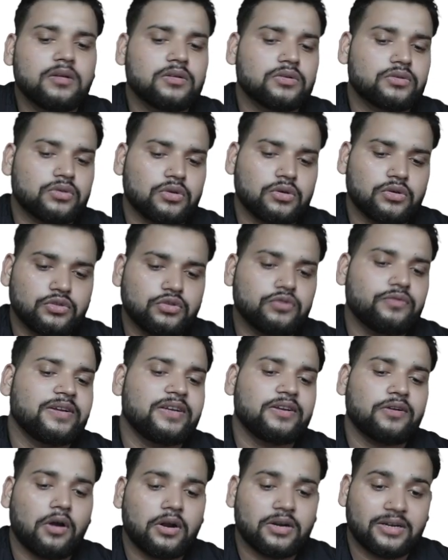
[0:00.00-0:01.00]
so you
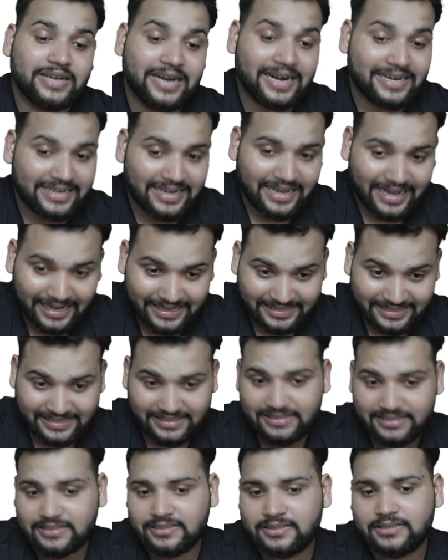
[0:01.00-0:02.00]
will not get
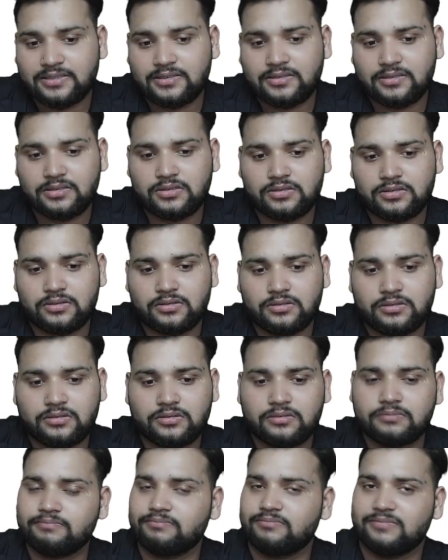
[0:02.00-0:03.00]
any.
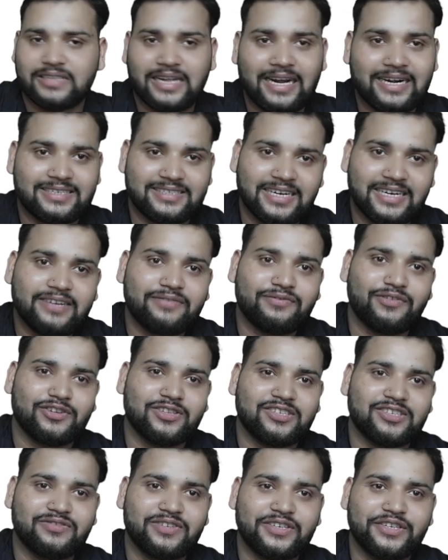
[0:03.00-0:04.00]
So that's it
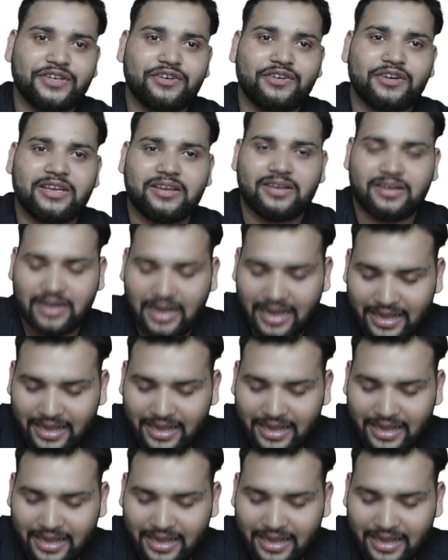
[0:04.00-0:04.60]
for this video.